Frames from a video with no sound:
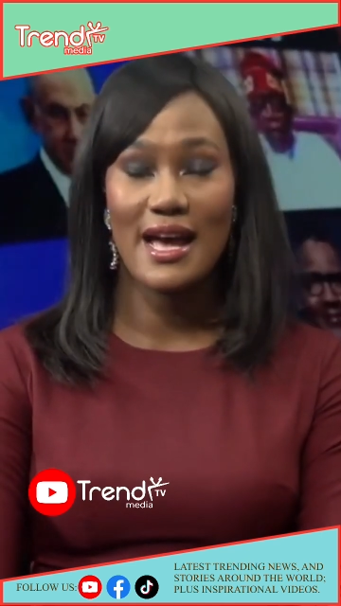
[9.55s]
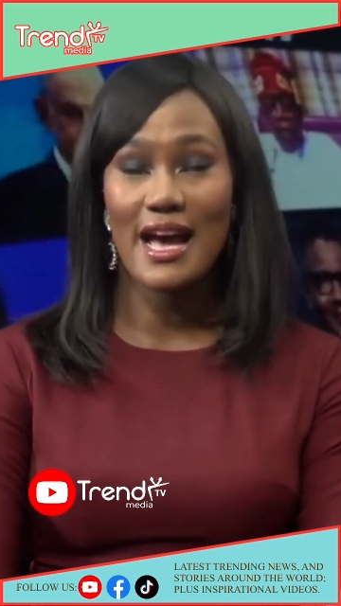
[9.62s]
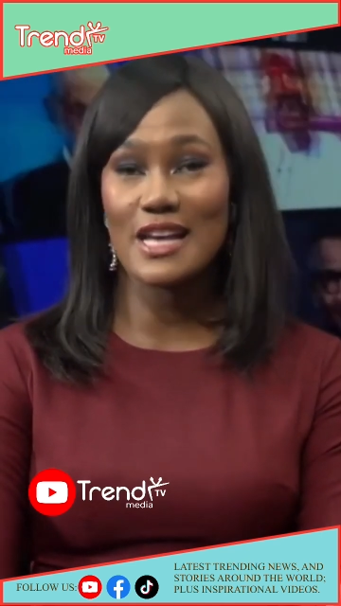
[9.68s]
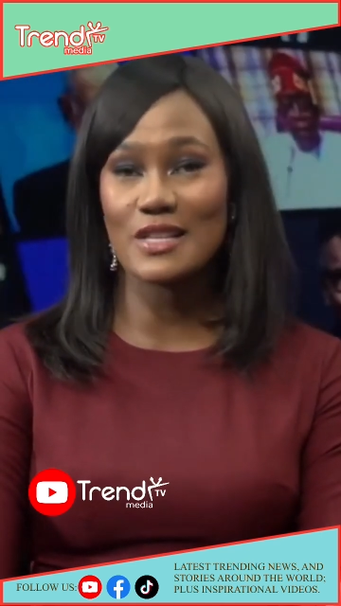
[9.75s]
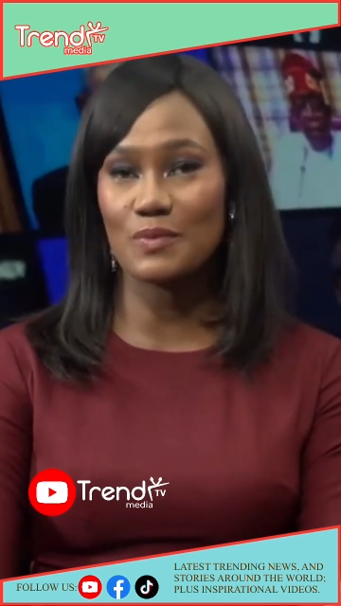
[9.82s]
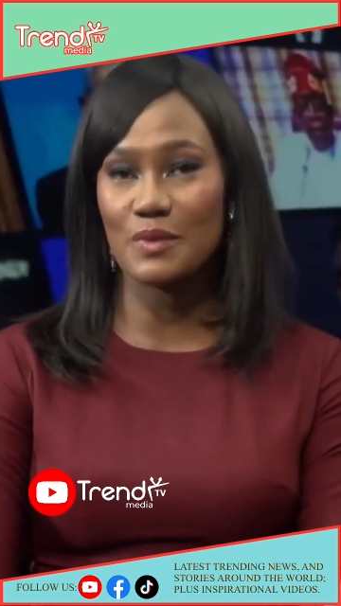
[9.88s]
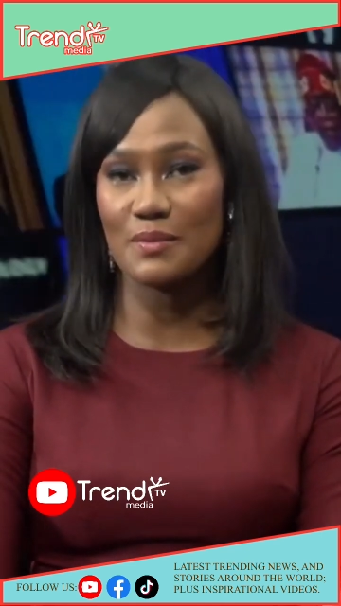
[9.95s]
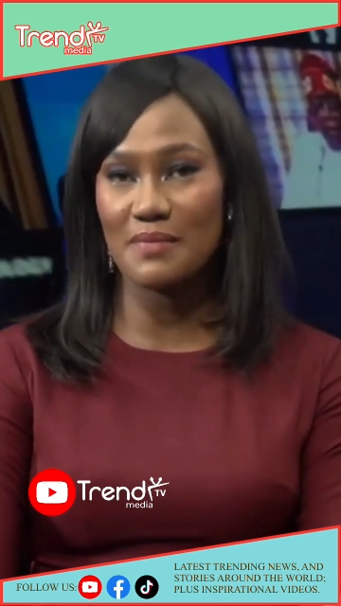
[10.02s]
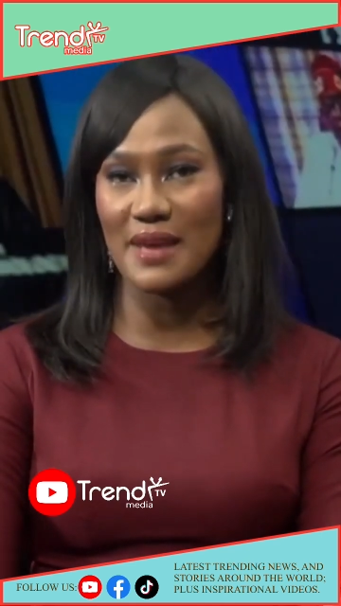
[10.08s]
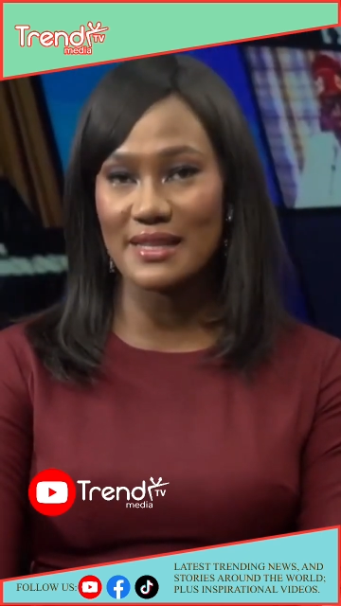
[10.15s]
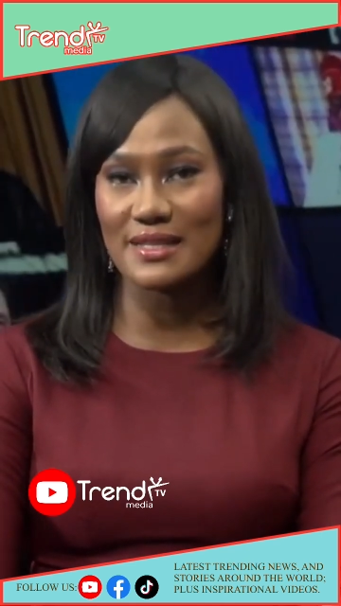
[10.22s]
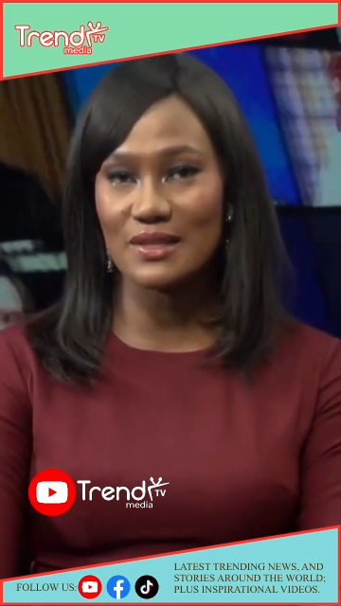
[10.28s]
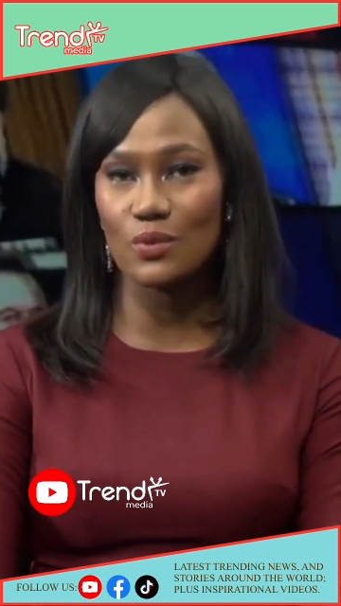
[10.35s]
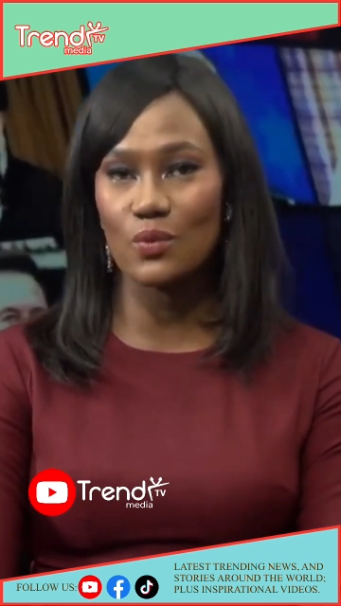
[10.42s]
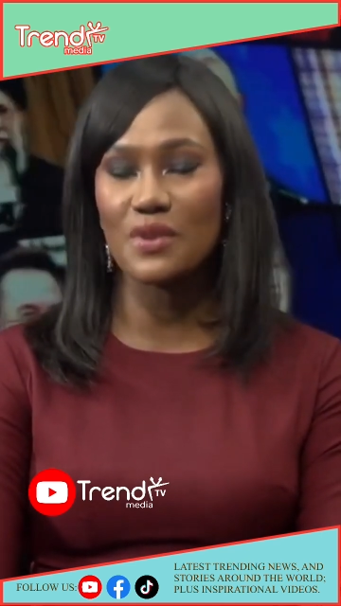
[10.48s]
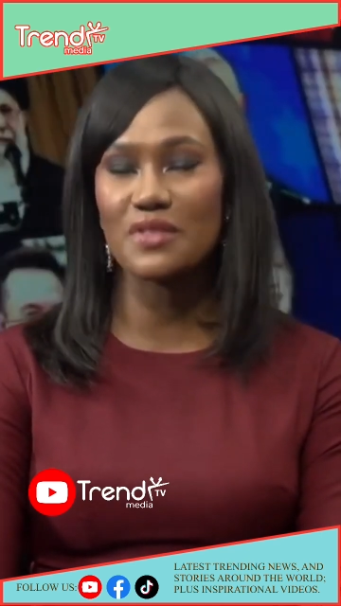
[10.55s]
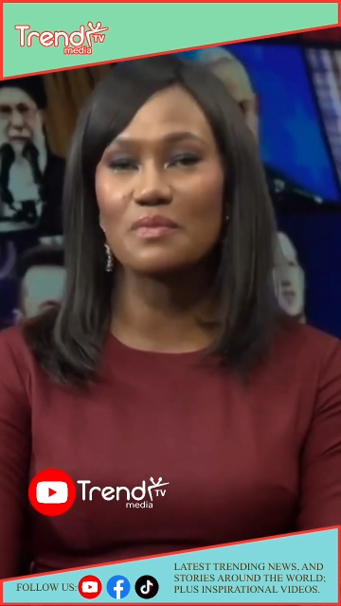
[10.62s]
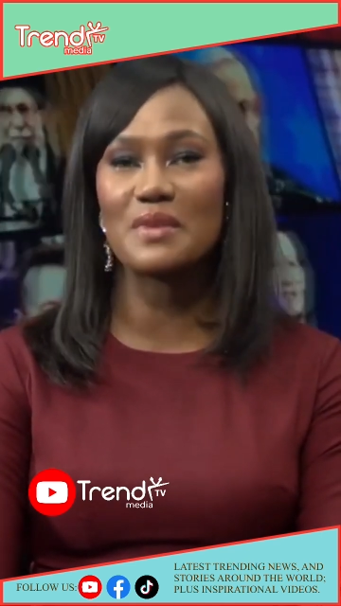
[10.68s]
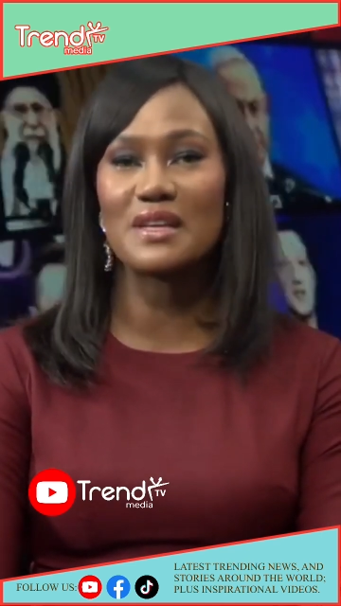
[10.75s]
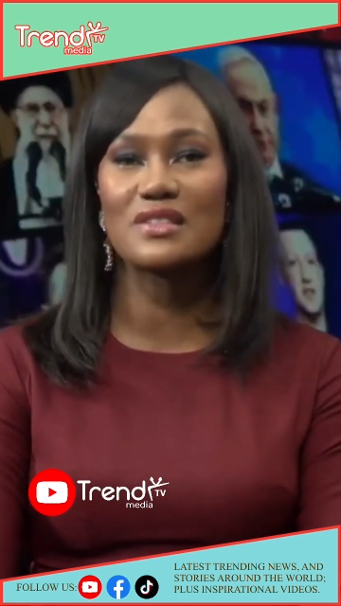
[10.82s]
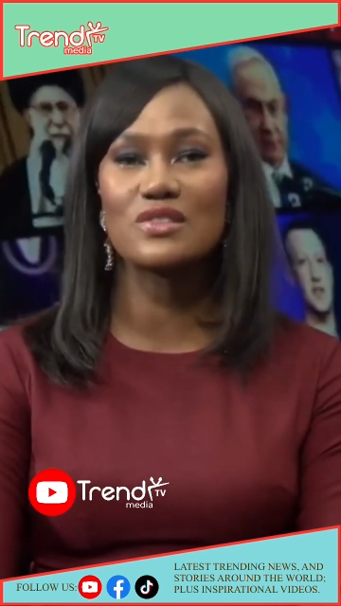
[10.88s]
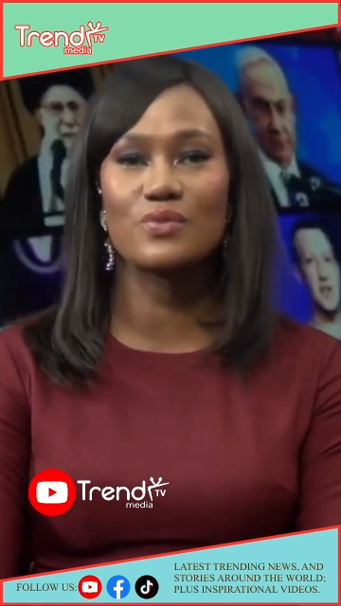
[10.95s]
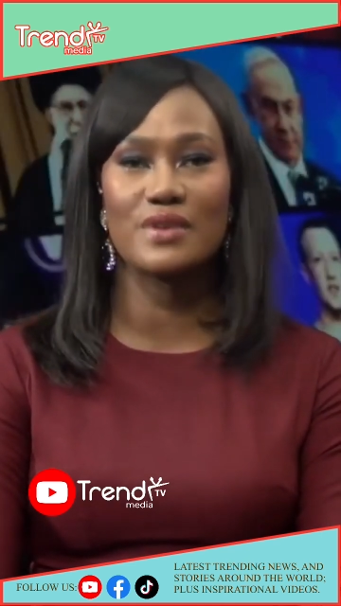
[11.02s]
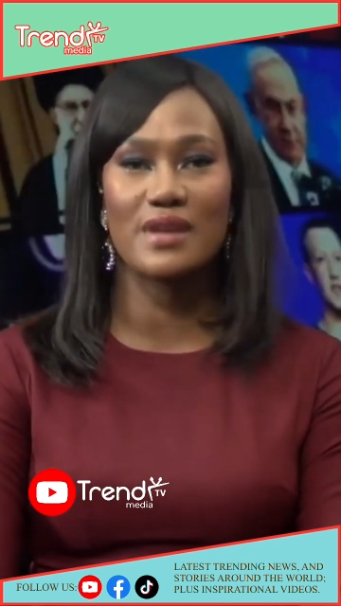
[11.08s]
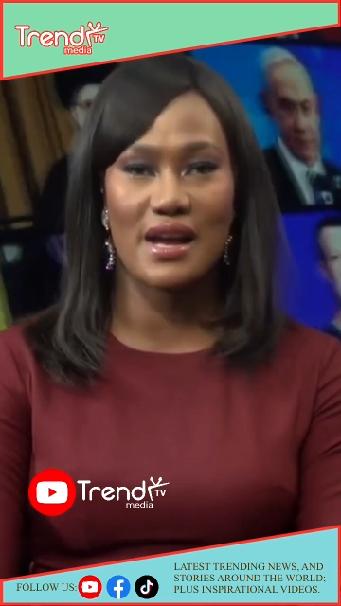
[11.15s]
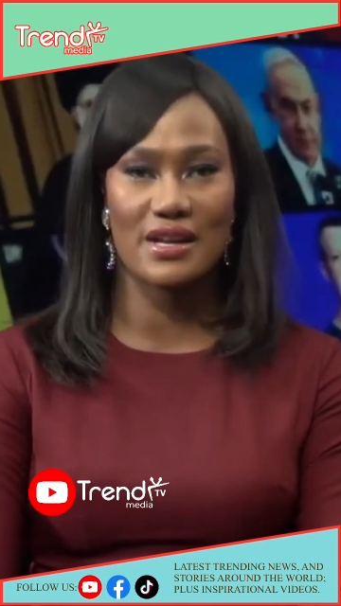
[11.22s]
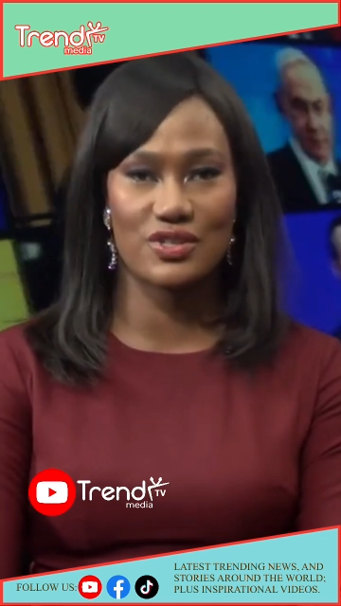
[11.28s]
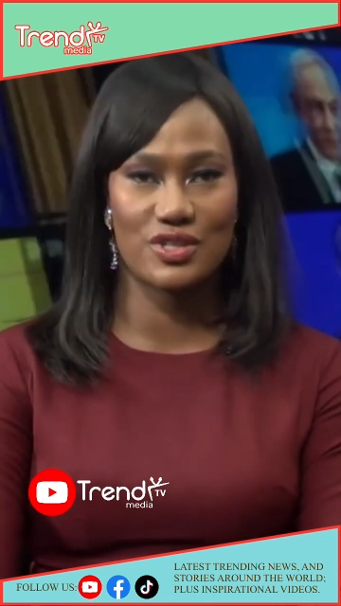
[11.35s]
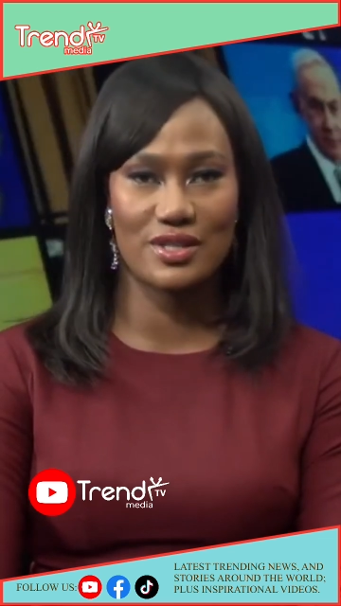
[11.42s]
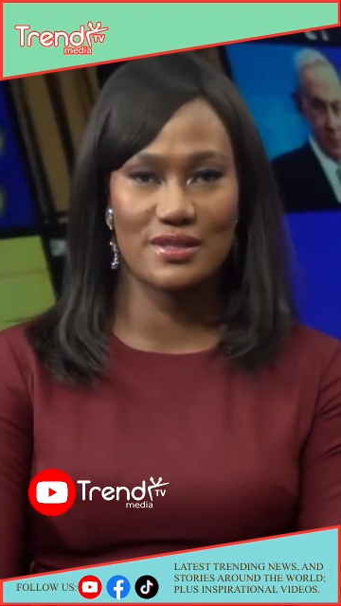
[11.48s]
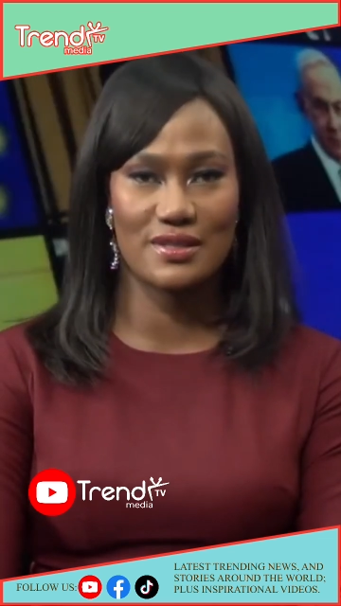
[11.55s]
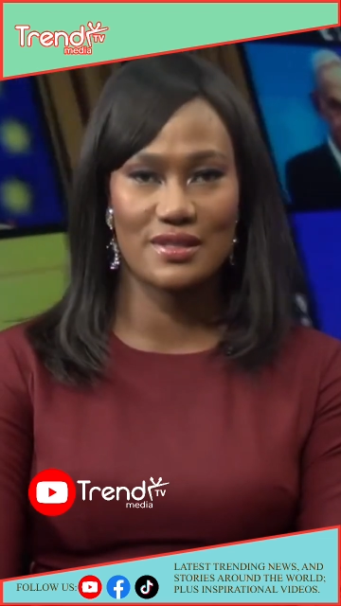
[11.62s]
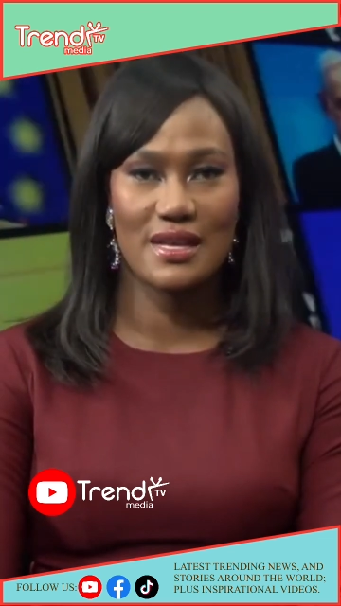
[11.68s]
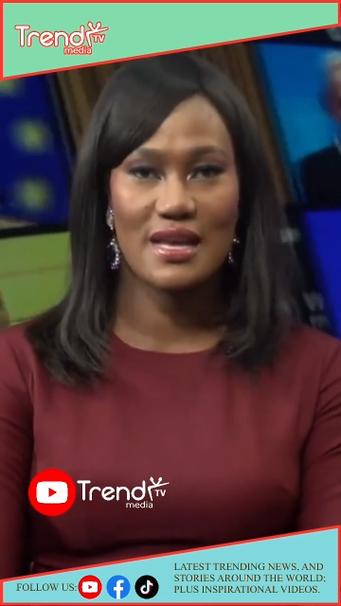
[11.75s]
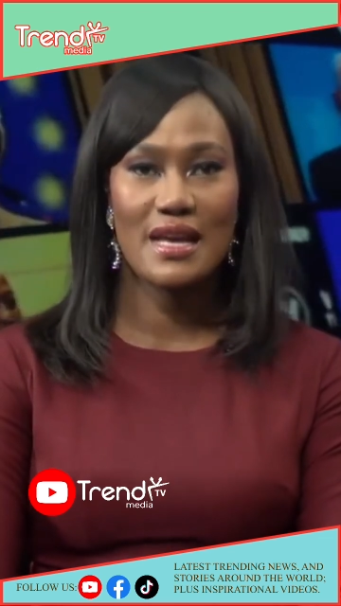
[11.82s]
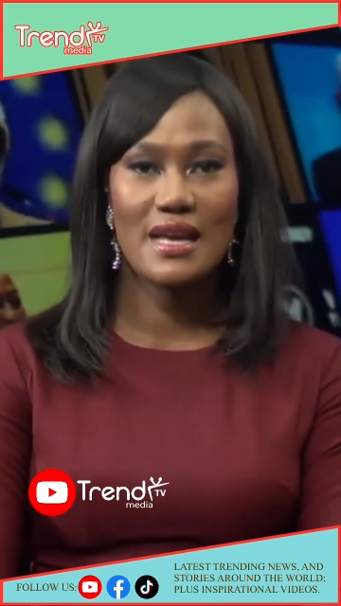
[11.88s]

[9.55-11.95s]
has been met with mixed reactions.